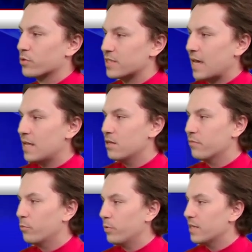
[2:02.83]
the end
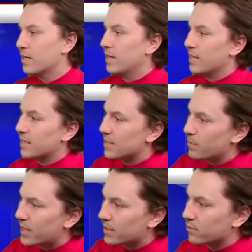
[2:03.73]
of the week and get
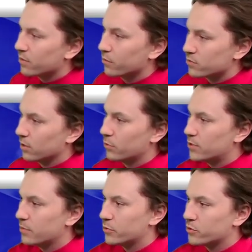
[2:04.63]
back into those low
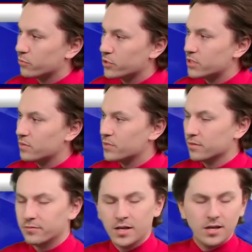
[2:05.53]
temperature regimes
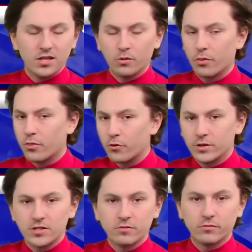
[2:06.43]
of, you know,
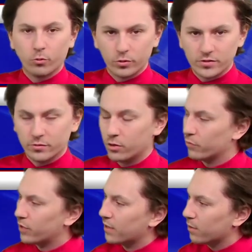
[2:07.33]
30s and 40s for the
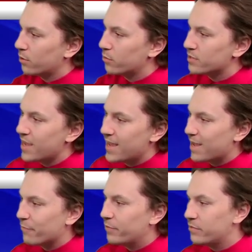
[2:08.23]
overnight lows
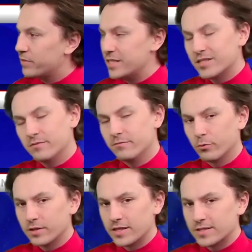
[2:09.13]
and 50s
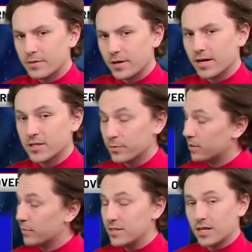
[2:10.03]
for the daytime highs. But
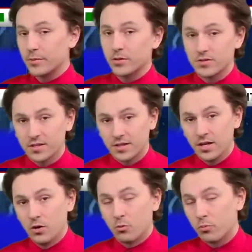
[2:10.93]
in the meantime, it looks like
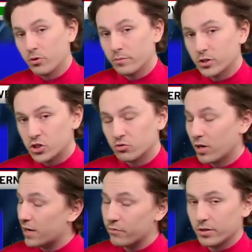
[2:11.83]
we're pretty much
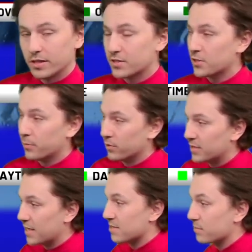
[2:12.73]
dry for the next couple of
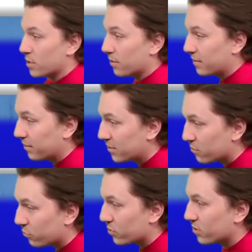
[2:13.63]
days. I'm talking at
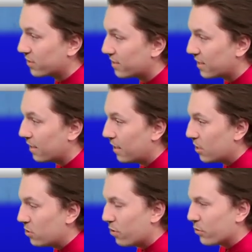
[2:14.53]
least through Sunday.
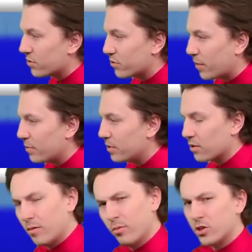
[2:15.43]
You notice there might be a
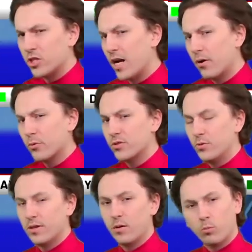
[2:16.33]
couple of showers
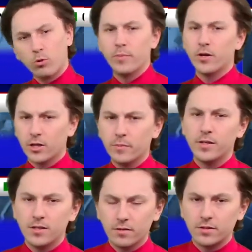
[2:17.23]
due to that warm air
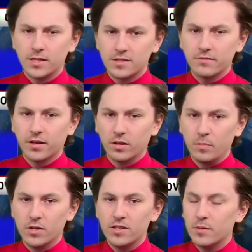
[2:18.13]
coming into the Tennessee Valley
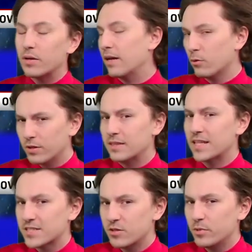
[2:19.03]
Monday, but I don't think
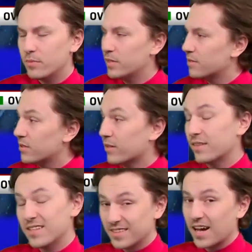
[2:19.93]
that's going to be a big deal. I
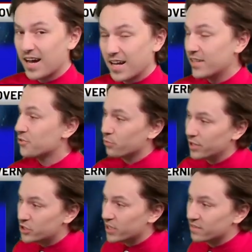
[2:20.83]
think the highest
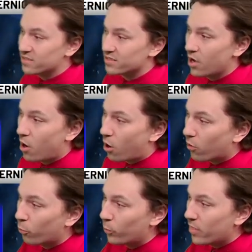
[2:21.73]
rain chances
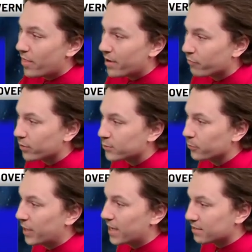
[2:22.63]
are with that
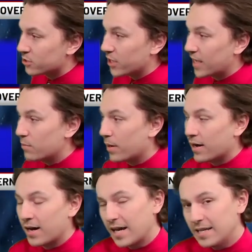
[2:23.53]
frontal passage and
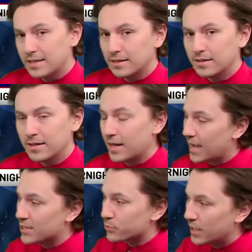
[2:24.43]
behind it
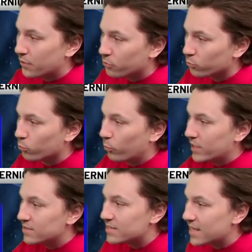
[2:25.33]
as we head through
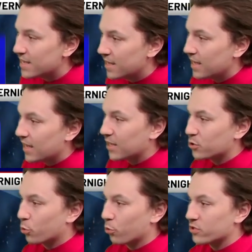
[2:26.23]
Wednesday
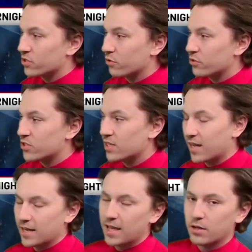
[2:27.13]
and towards Thursday
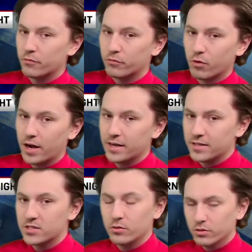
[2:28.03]
night and Friday.
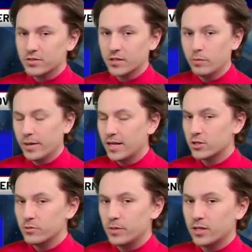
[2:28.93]
So it looks like we might
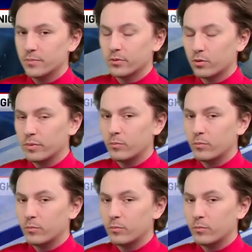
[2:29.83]
actually pick up a little bit